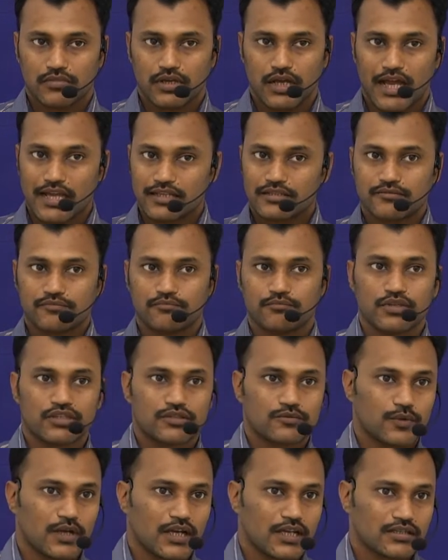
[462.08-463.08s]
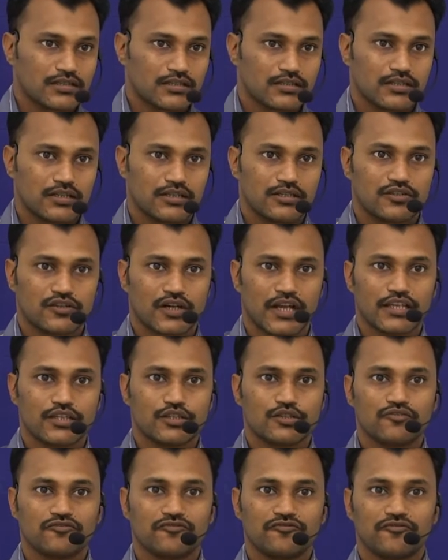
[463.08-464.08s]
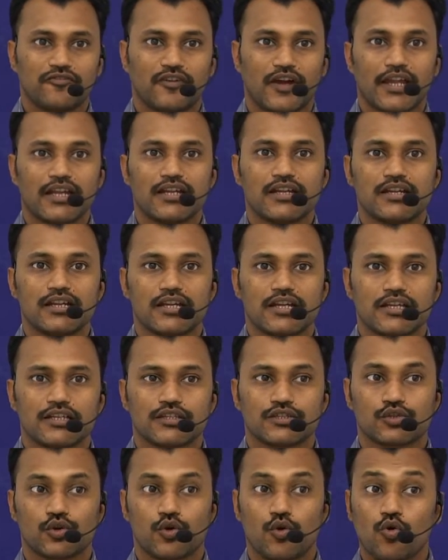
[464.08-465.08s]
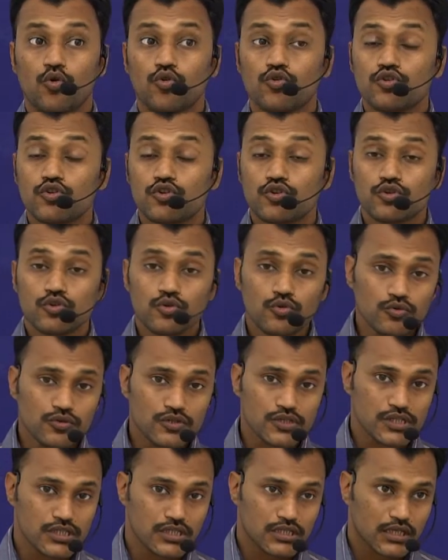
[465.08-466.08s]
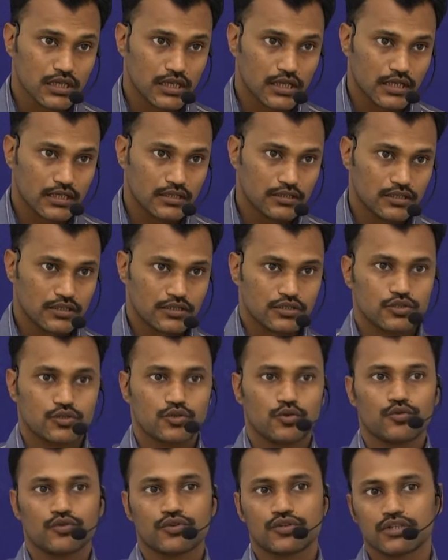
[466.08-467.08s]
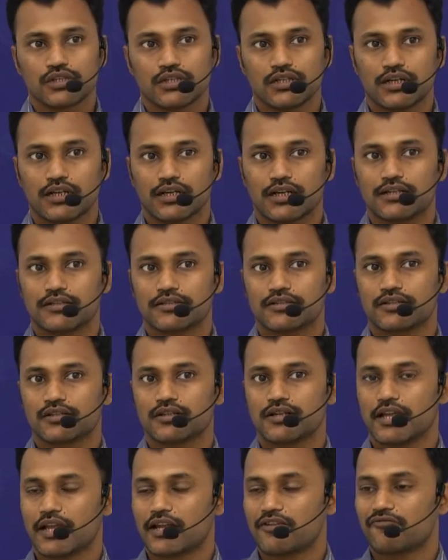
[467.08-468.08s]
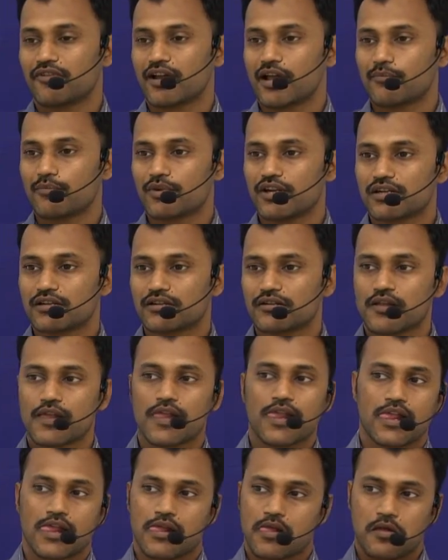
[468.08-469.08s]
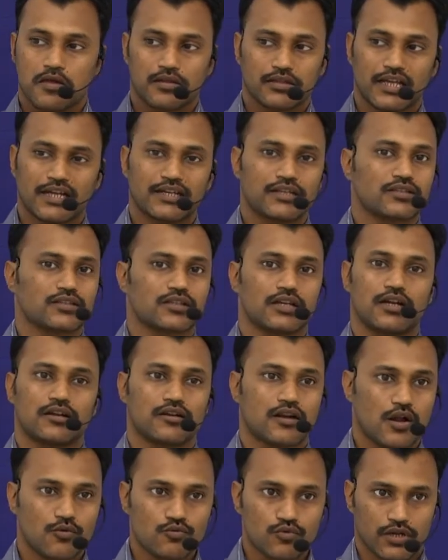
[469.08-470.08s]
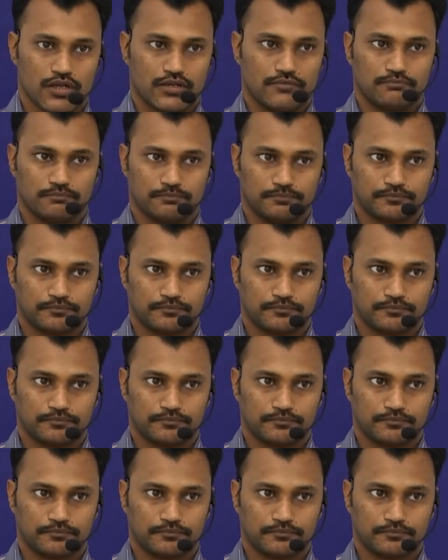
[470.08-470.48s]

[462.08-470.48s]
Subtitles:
As Biswas tries to find his own roots in the social cultural environment that is around him.